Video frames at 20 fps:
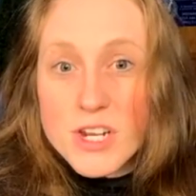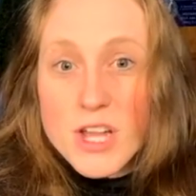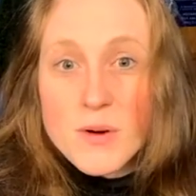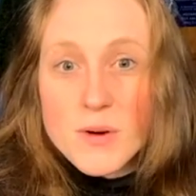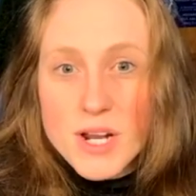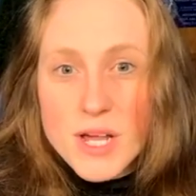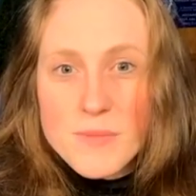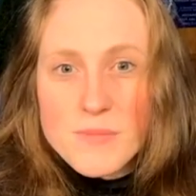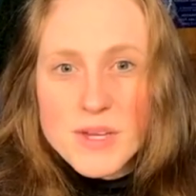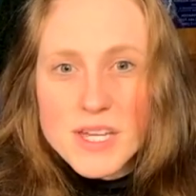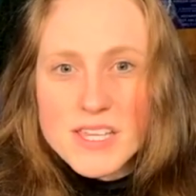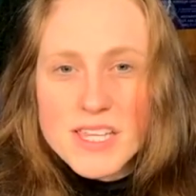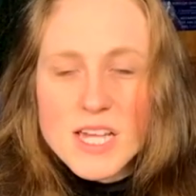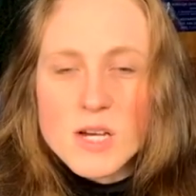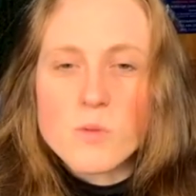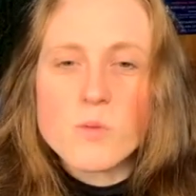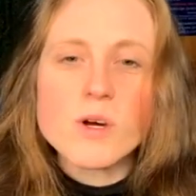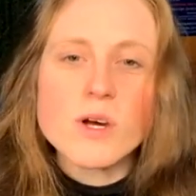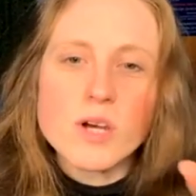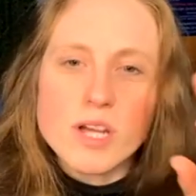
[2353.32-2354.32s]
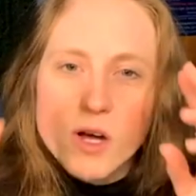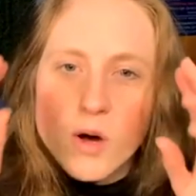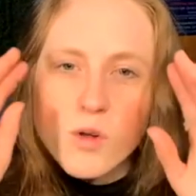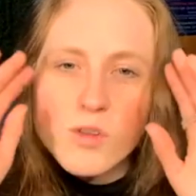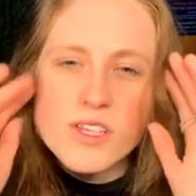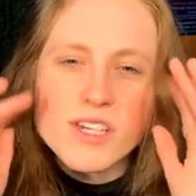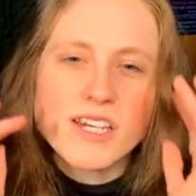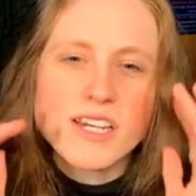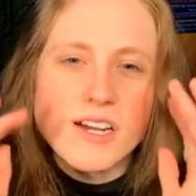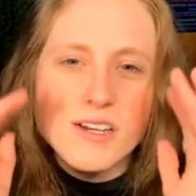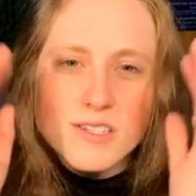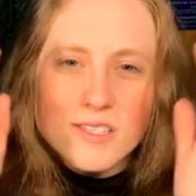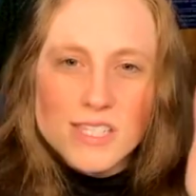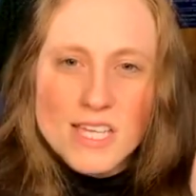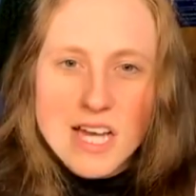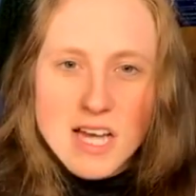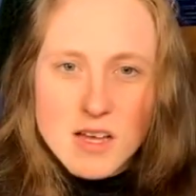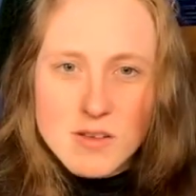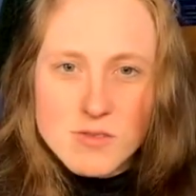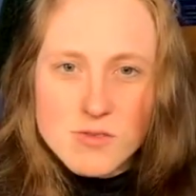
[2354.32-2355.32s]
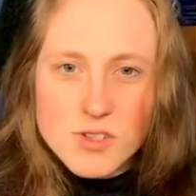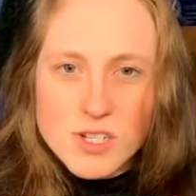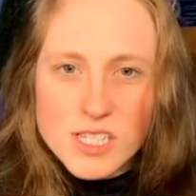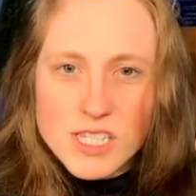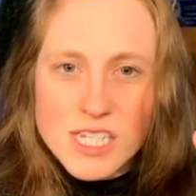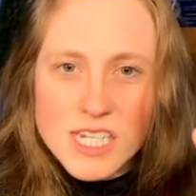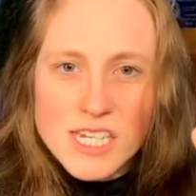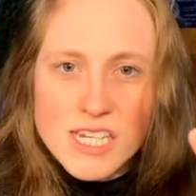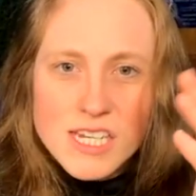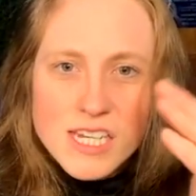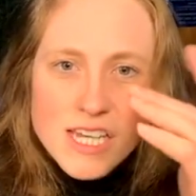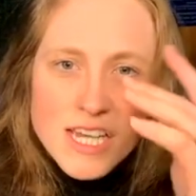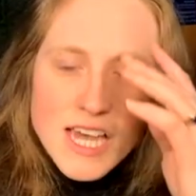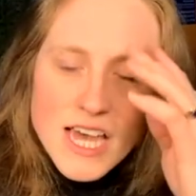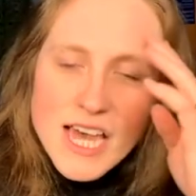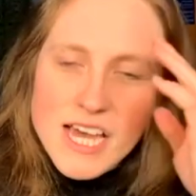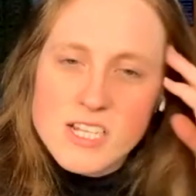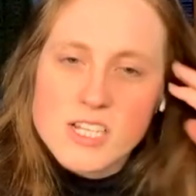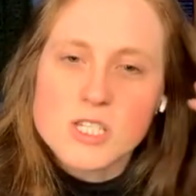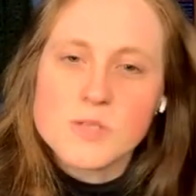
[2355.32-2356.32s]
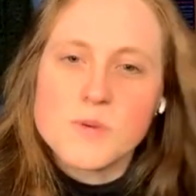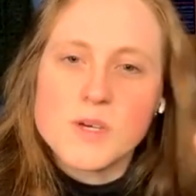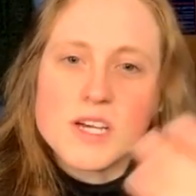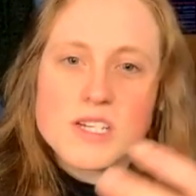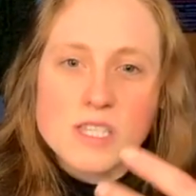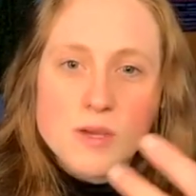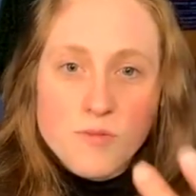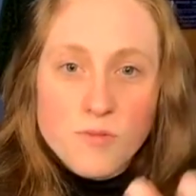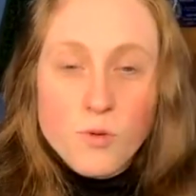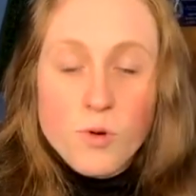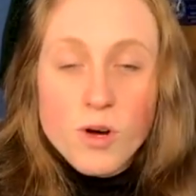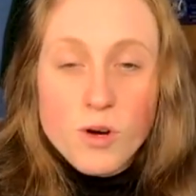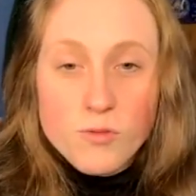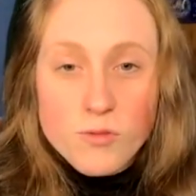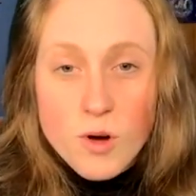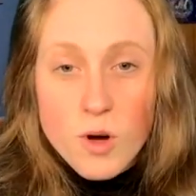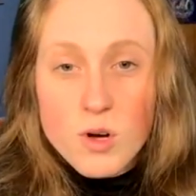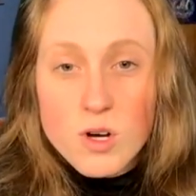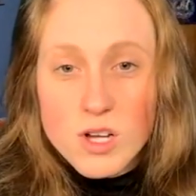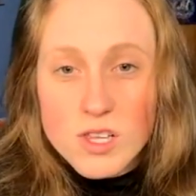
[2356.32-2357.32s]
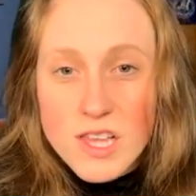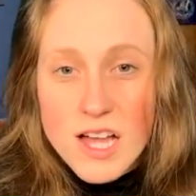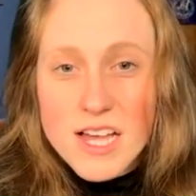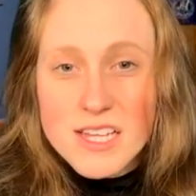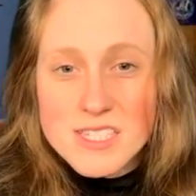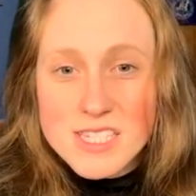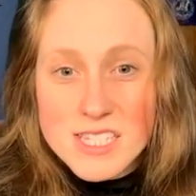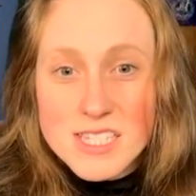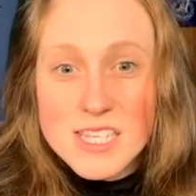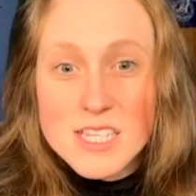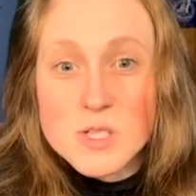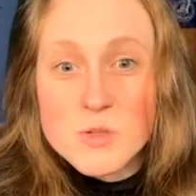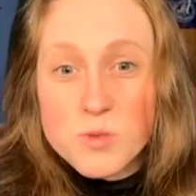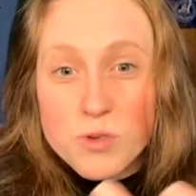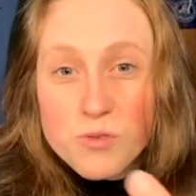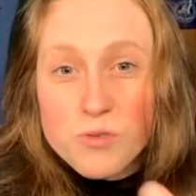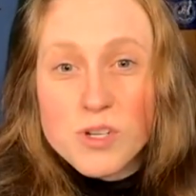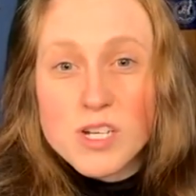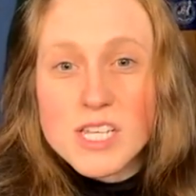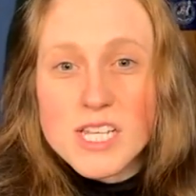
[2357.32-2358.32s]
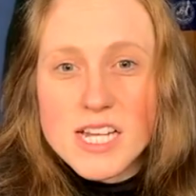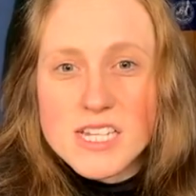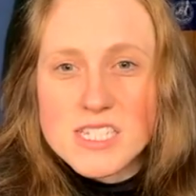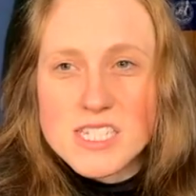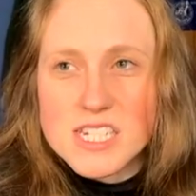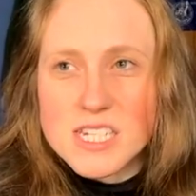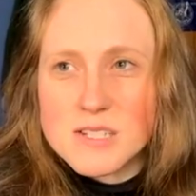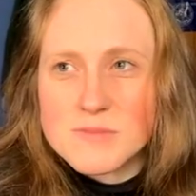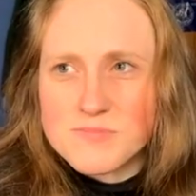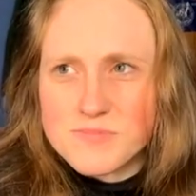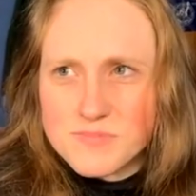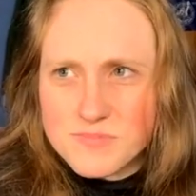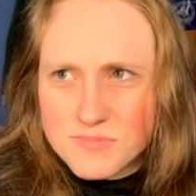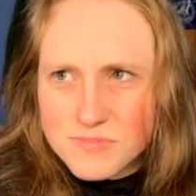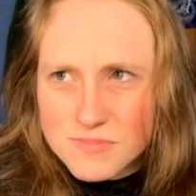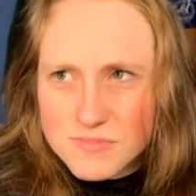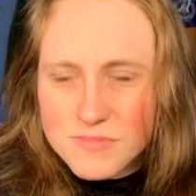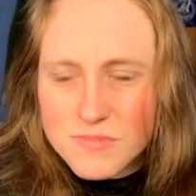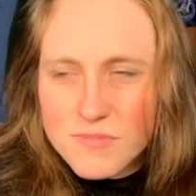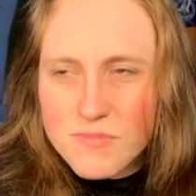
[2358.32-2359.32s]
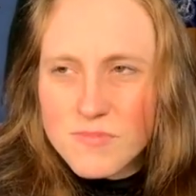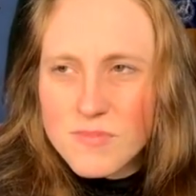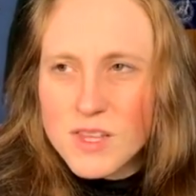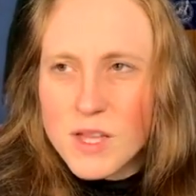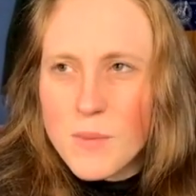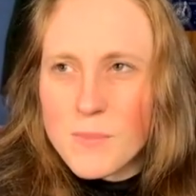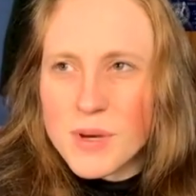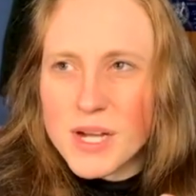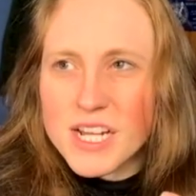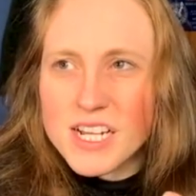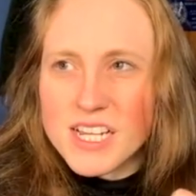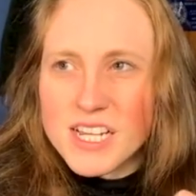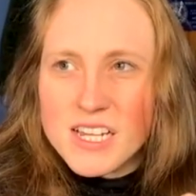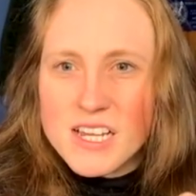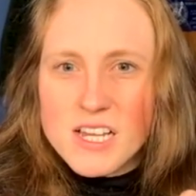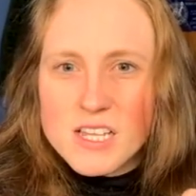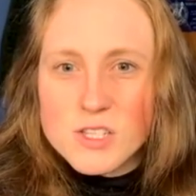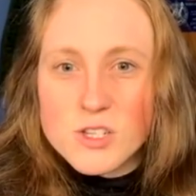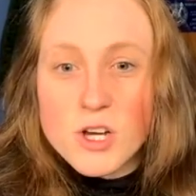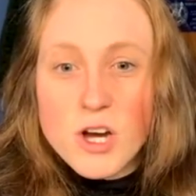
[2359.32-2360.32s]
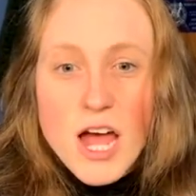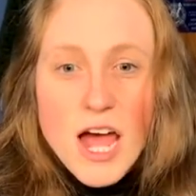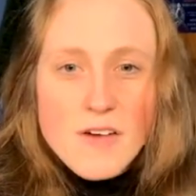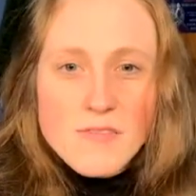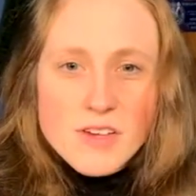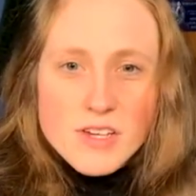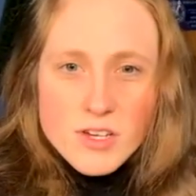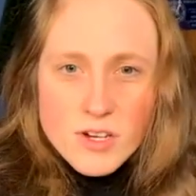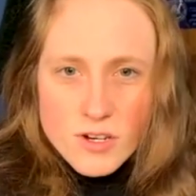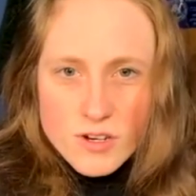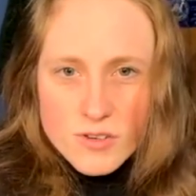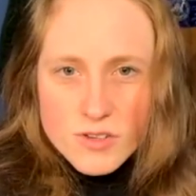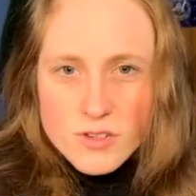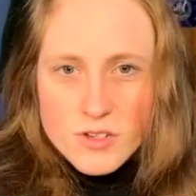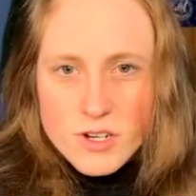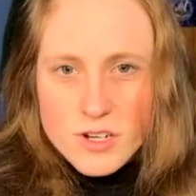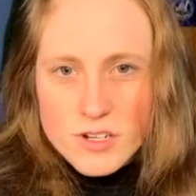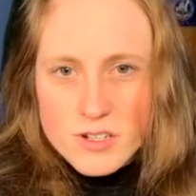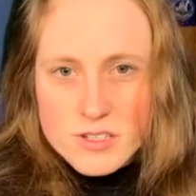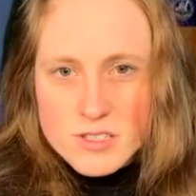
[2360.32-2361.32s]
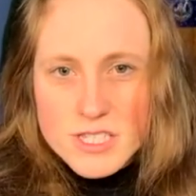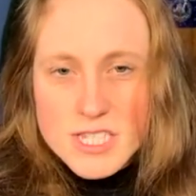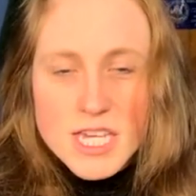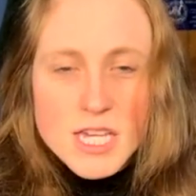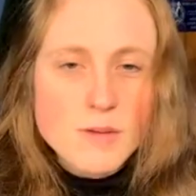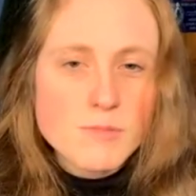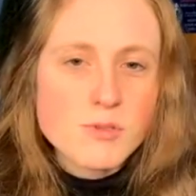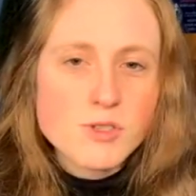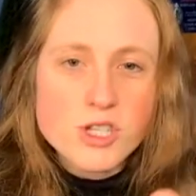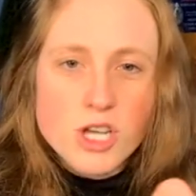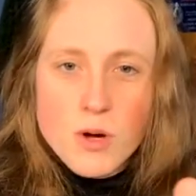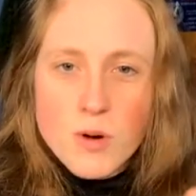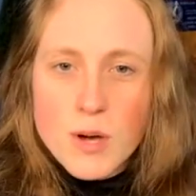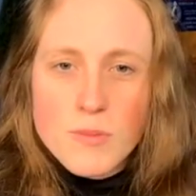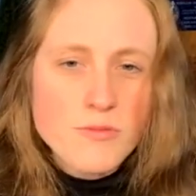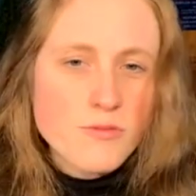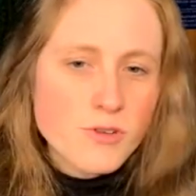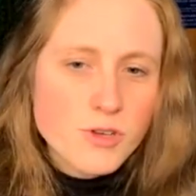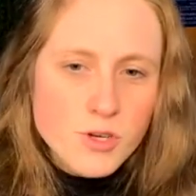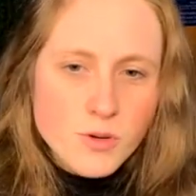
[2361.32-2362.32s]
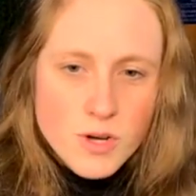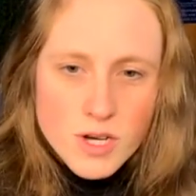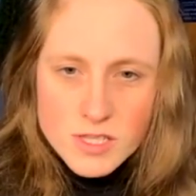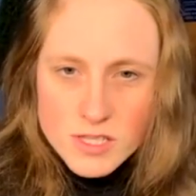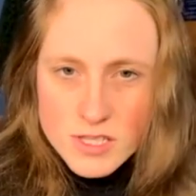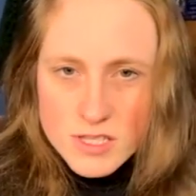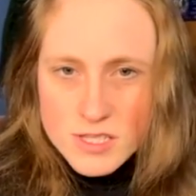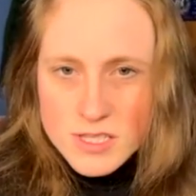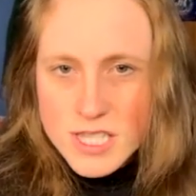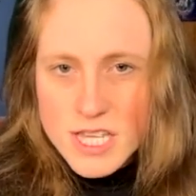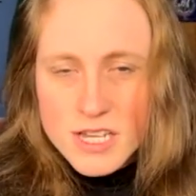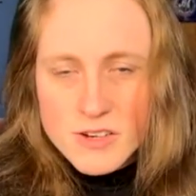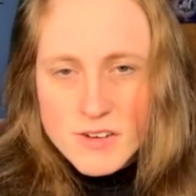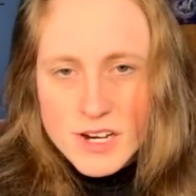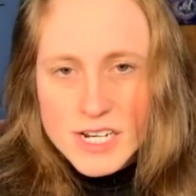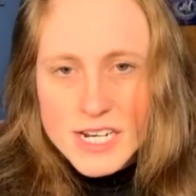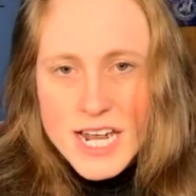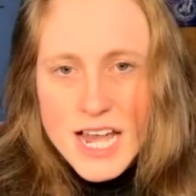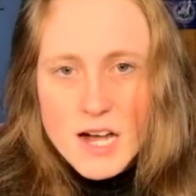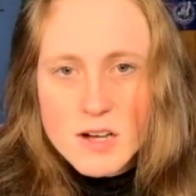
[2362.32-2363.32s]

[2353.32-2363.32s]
what I mean? Like, we're only in ourselves, really. And just because I'm vocalizing this, we're realizing it. But you're having your team show up for you on this thing right now.